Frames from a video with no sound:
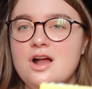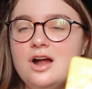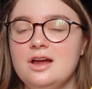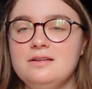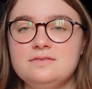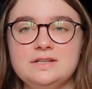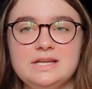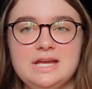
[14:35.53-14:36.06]

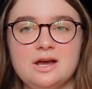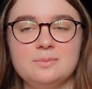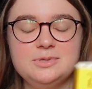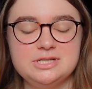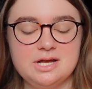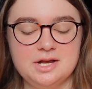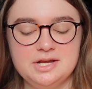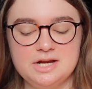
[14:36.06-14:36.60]
hopefully I'll be
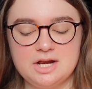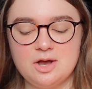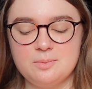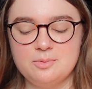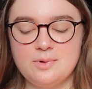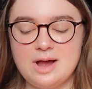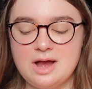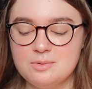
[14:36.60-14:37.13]
done in a
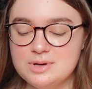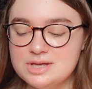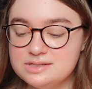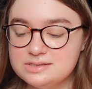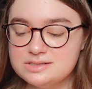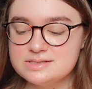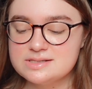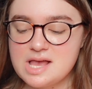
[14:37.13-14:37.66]
couple
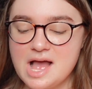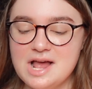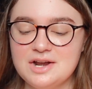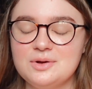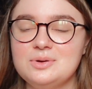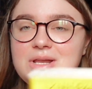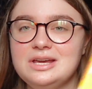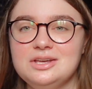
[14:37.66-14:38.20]
hours and
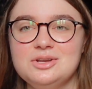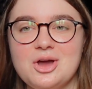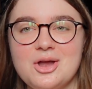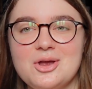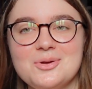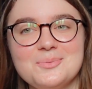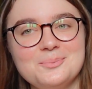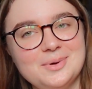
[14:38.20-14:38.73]
I'll let you
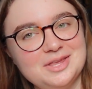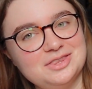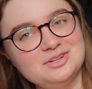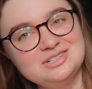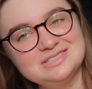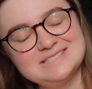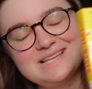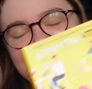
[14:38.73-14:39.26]
know my
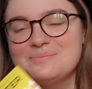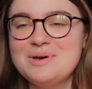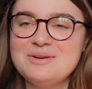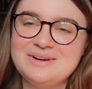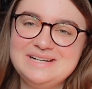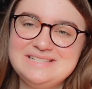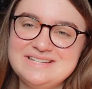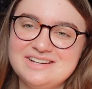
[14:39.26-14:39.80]
thoughts and my
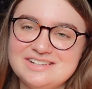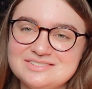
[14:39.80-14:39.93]
rating.